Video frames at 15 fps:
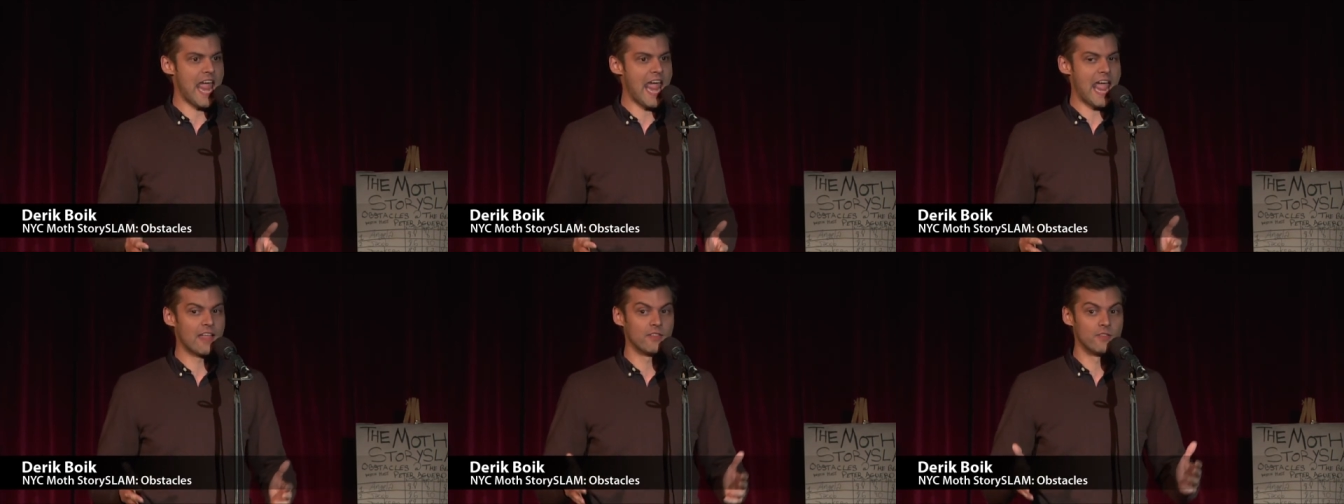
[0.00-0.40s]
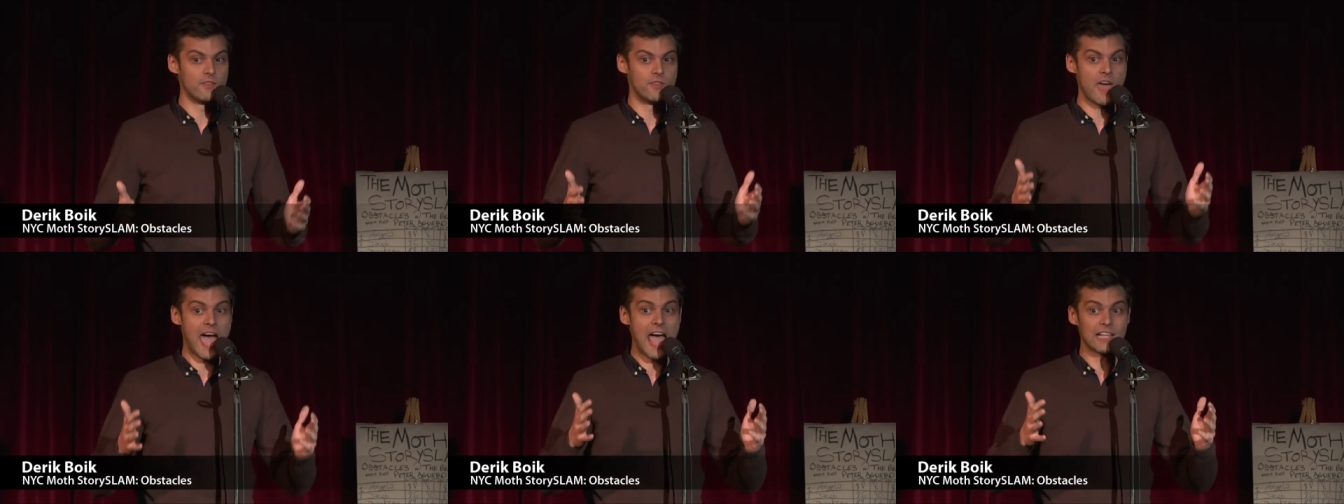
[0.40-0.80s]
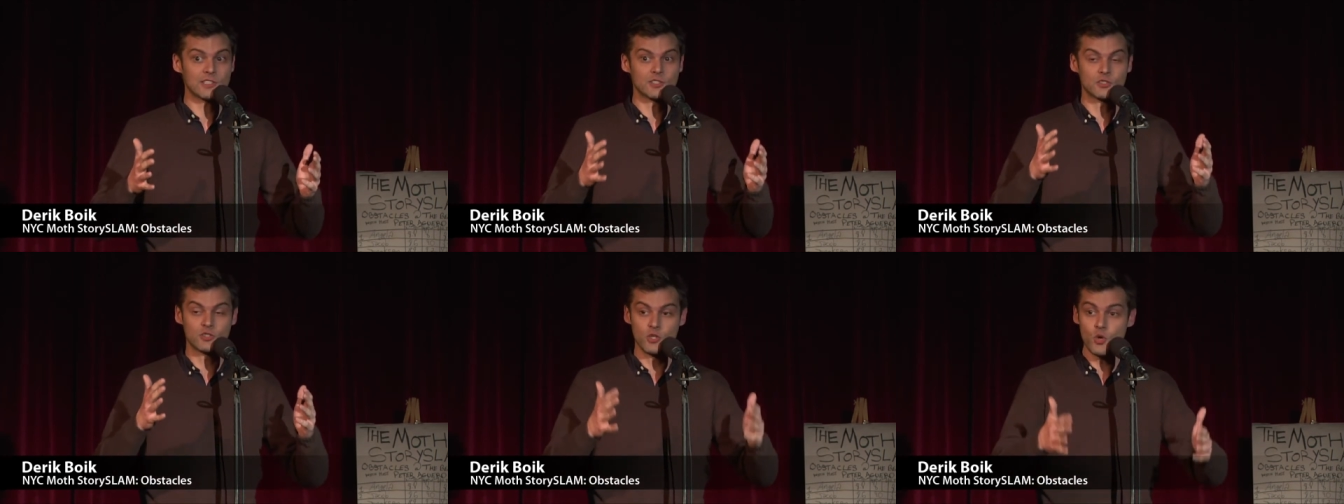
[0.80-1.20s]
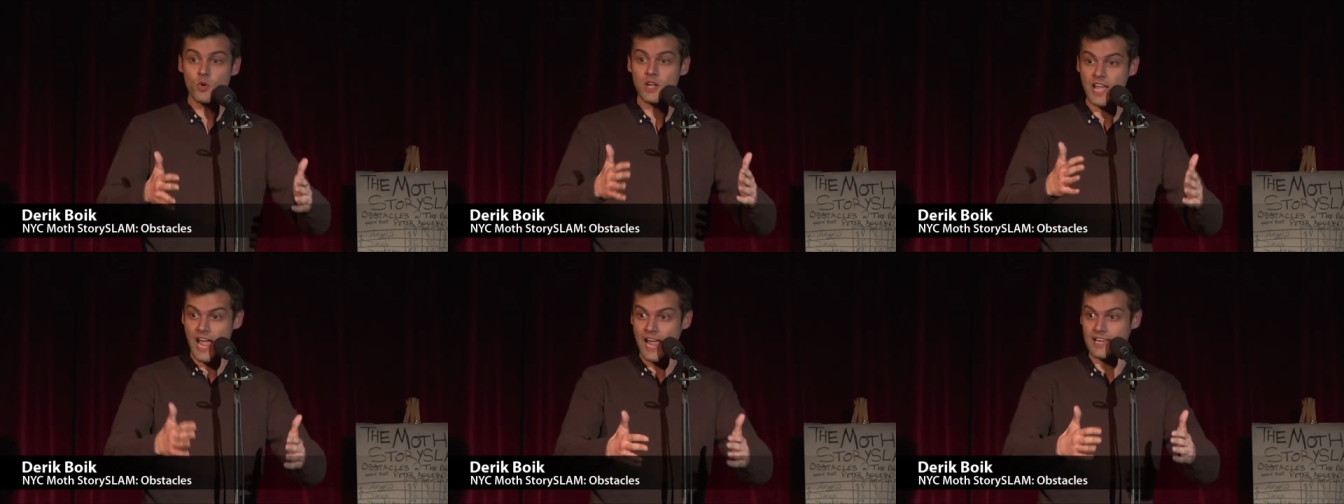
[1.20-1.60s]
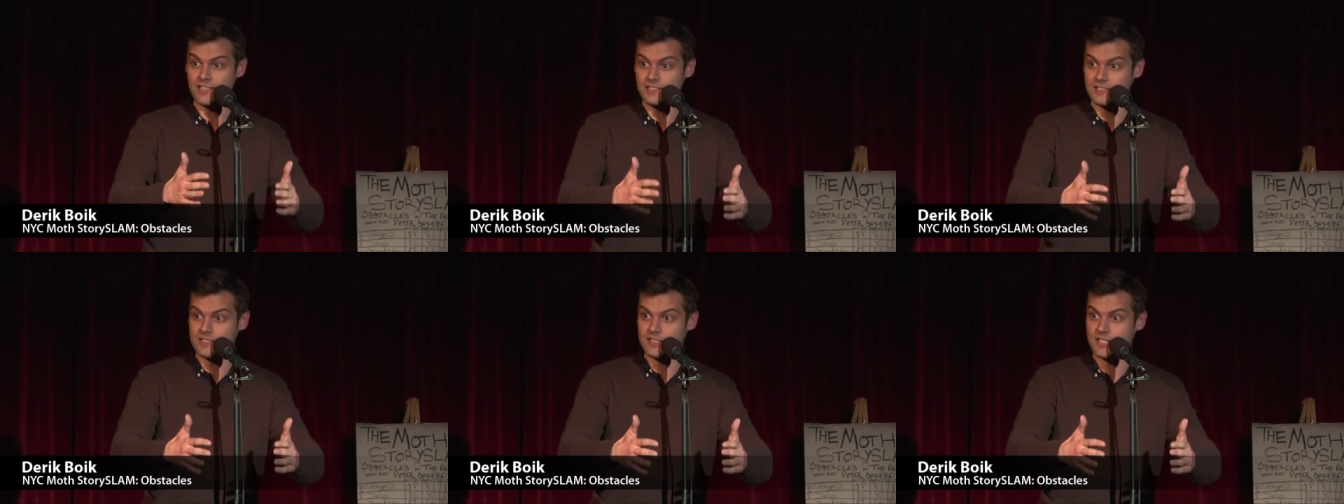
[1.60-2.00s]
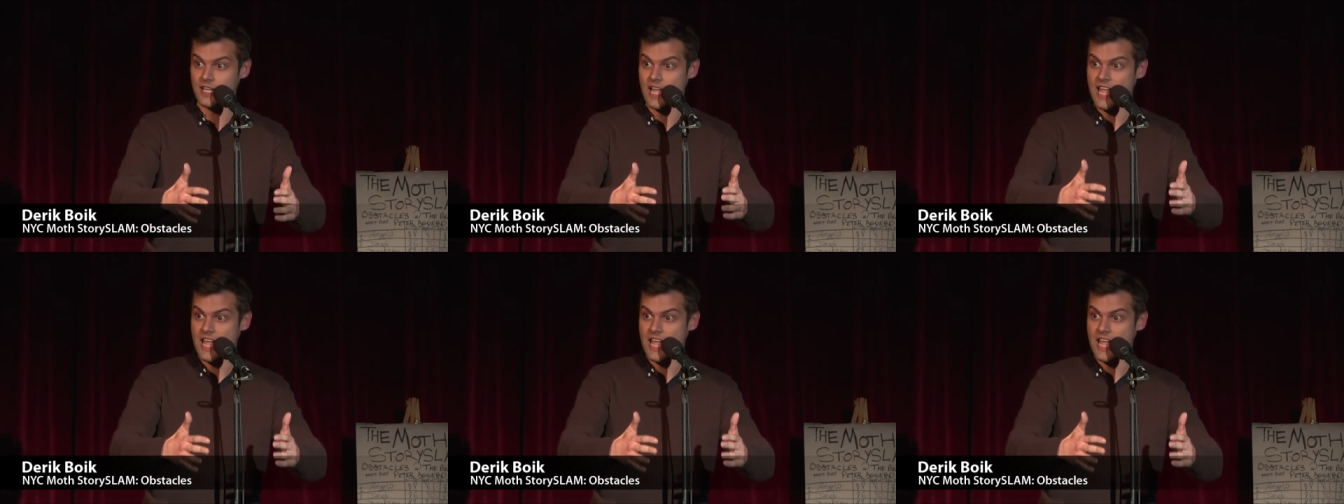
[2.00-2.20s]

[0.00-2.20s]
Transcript: and that suitcase